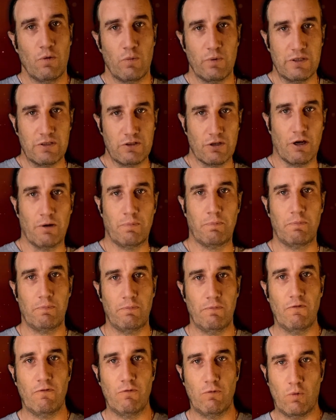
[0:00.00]
We start
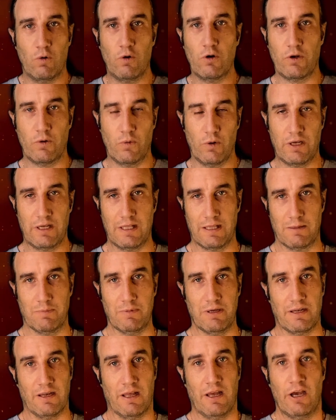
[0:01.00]
work, working
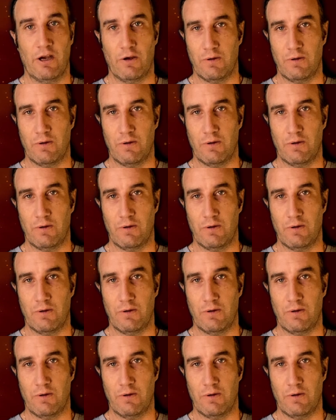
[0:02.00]
them in.